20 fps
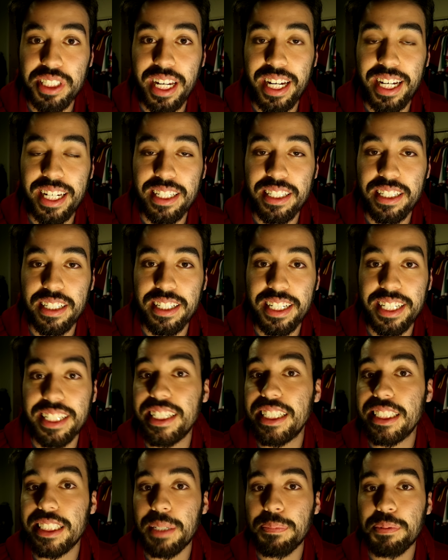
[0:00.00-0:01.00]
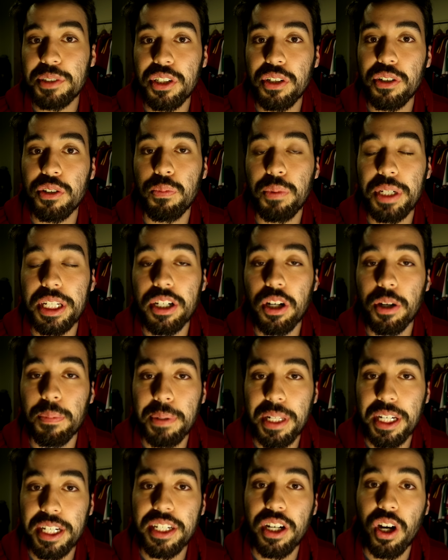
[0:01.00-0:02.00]
and uh, in this episode we are
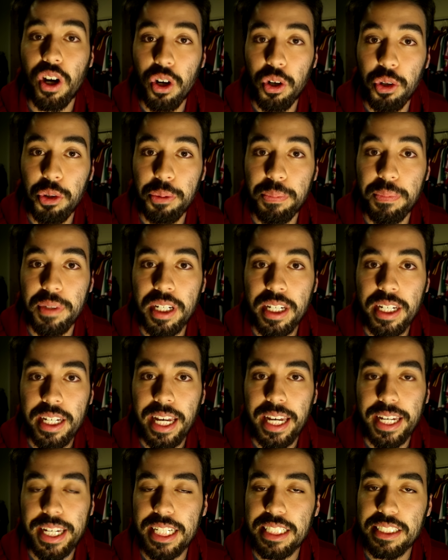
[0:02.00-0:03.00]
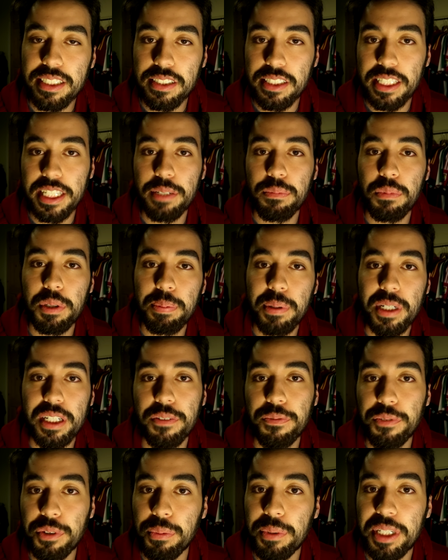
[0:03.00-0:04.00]
playing at home against a team we played a
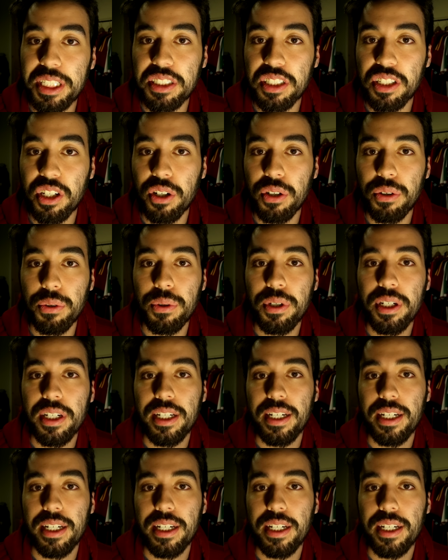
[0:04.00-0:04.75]
few weeks ago